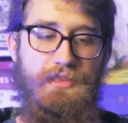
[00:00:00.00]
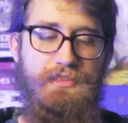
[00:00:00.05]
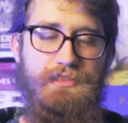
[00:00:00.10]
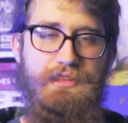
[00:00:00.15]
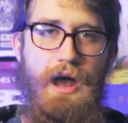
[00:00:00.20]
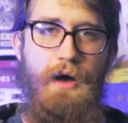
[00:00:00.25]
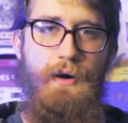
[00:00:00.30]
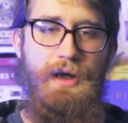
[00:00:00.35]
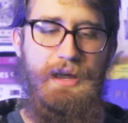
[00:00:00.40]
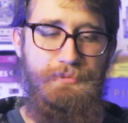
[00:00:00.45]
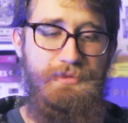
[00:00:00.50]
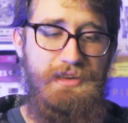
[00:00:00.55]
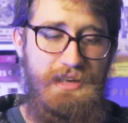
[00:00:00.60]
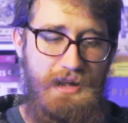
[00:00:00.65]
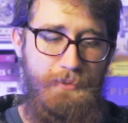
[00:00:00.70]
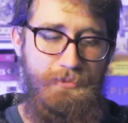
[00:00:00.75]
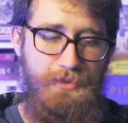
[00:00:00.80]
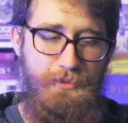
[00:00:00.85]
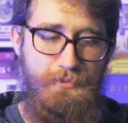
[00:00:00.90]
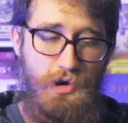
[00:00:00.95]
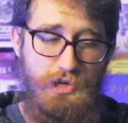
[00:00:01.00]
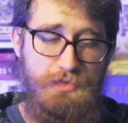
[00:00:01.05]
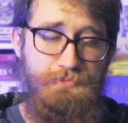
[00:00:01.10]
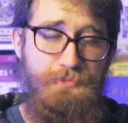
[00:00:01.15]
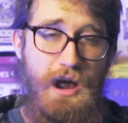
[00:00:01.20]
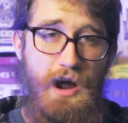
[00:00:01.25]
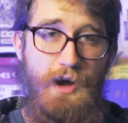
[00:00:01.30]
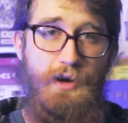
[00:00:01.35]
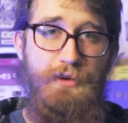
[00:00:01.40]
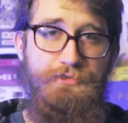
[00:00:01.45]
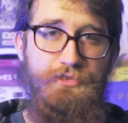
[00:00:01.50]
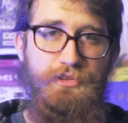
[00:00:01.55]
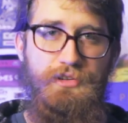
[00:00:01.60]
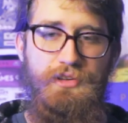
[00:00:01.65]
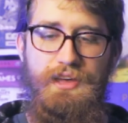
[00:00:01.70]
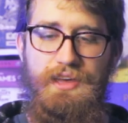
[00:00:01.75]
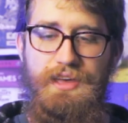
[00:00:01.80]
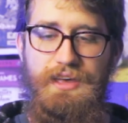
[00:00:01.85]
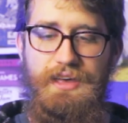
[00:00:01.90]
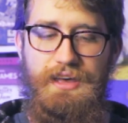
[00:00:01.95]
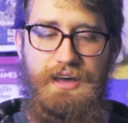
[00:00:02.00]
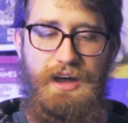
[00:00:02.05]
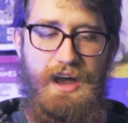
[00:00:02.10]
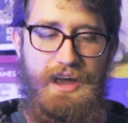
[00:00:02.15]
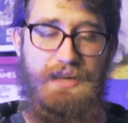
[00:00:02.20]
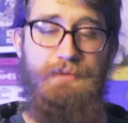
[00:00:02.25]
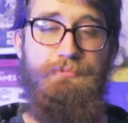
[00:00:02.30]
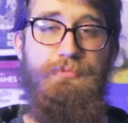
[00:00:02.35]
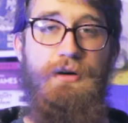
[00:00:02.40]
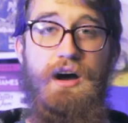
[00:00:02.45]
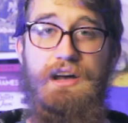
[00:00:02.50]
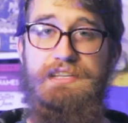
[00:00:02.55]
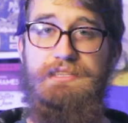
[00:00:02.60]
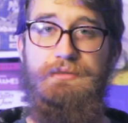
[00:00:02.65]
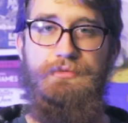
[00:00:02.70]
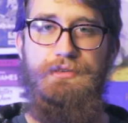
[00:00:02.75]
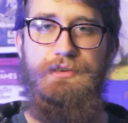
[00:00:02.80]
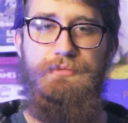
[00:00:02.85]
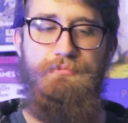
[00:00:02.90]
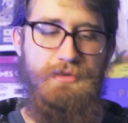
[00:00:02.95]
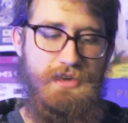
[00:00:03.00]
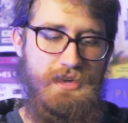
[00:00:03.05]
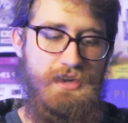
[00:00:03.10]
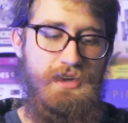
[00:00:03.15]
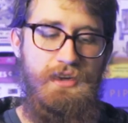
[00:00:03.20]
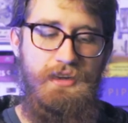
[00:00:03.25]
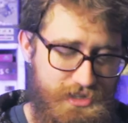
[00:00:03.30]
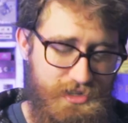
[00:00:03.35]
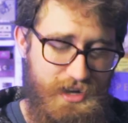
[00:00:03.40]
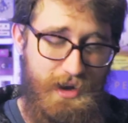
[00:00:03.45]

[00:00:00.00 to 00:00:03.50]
how I can become the most powerful I could possibly be?